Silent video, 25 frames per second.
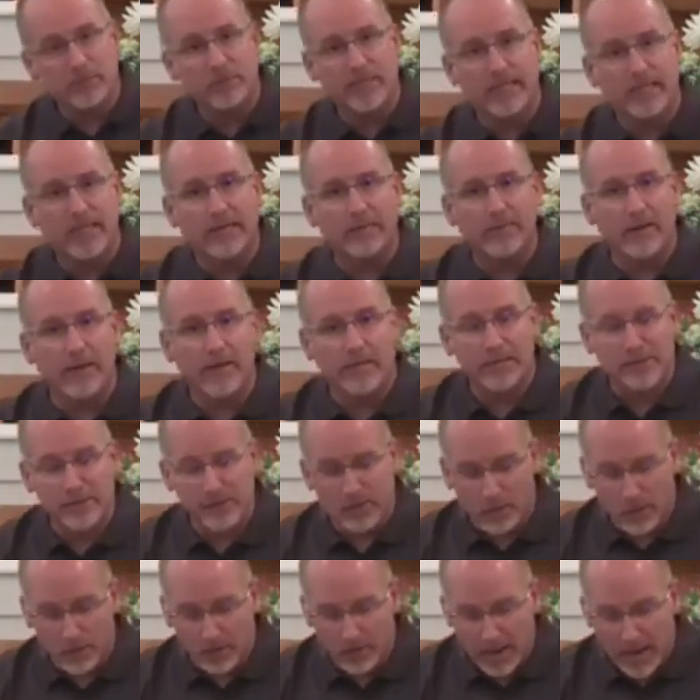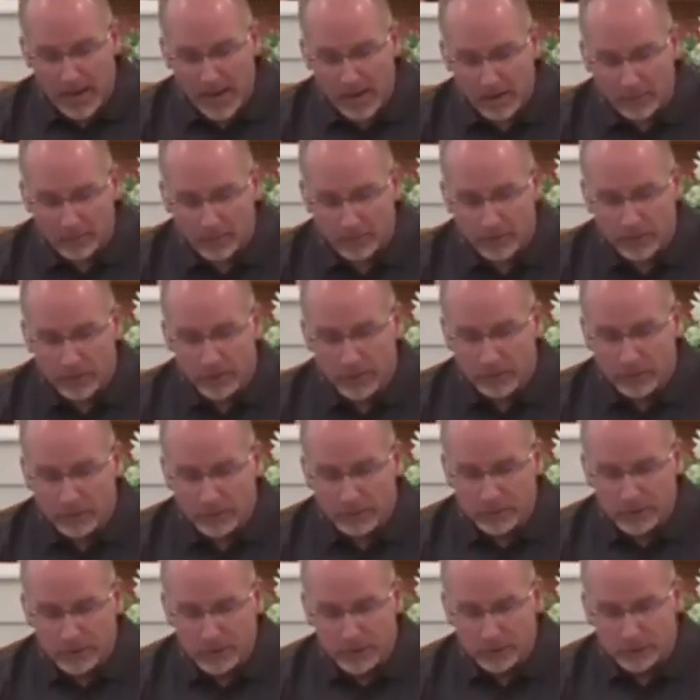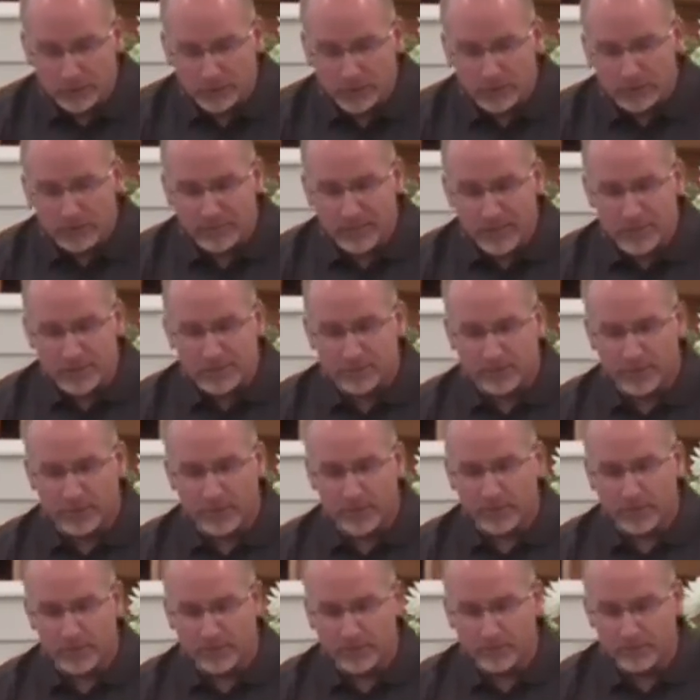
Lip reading: getting ready to go out to the children of Israel.